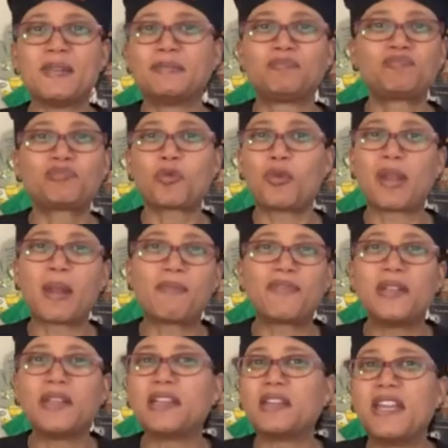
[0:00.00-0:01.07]
when I'm
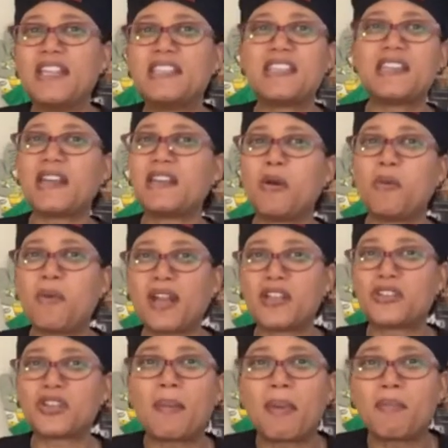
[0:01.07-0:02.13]
feeling lazy and I don't want
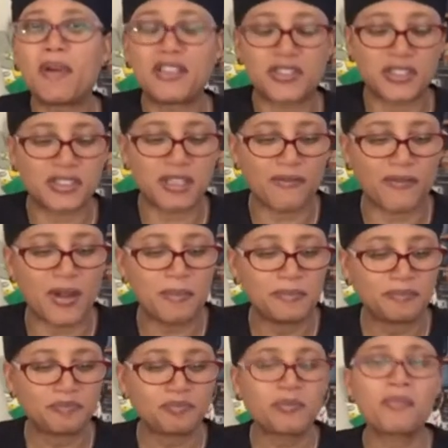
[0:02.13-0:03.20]
to chop a bunch of stuff up
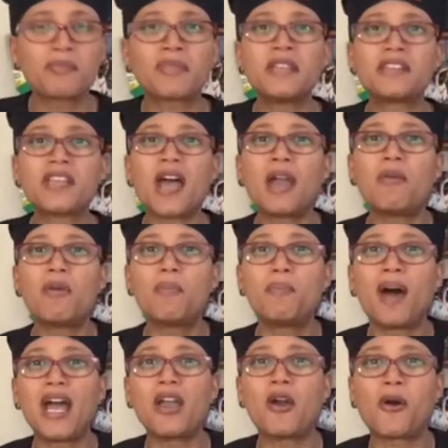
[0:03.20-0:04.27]
is I will
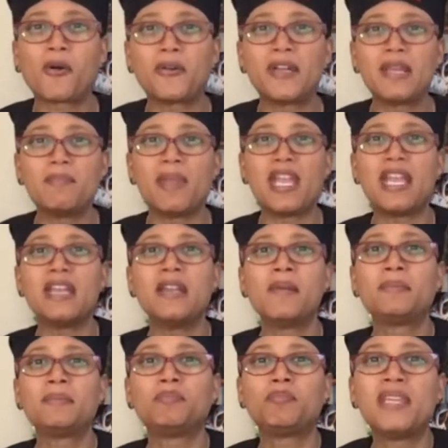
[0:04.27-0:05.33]
buy already
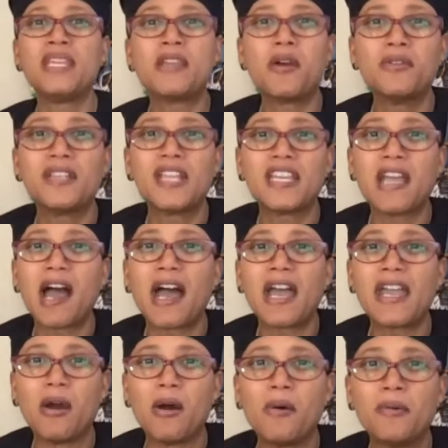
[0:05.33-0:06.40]
made pico de
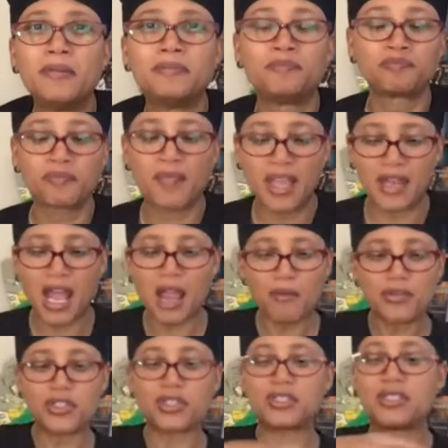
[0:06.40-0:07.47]
gallo. And I
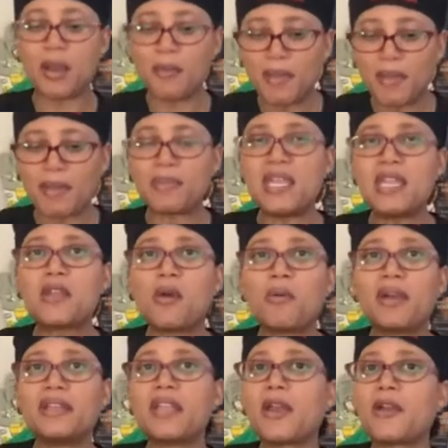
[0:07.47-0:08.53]
will just dump my
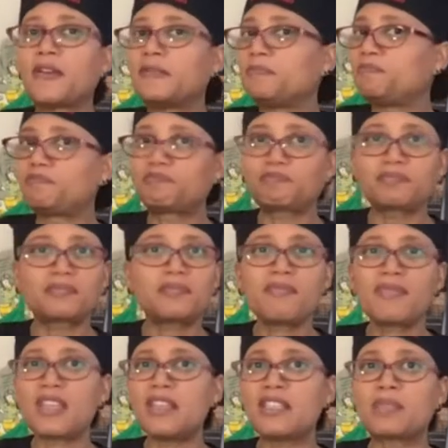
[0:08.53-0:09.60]
pico in there,
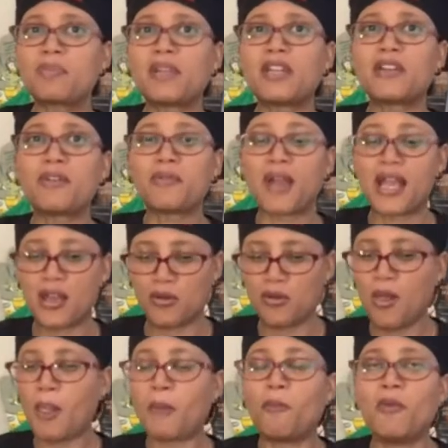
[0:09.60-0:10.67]
spin it
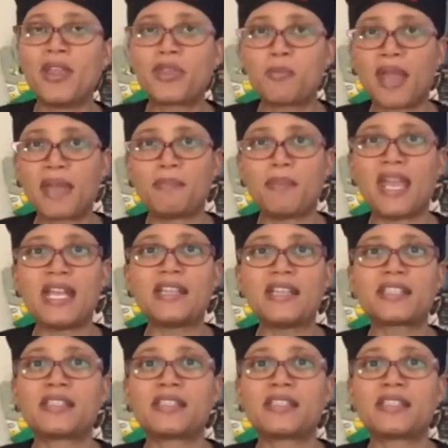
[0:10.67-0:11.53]
around with my base,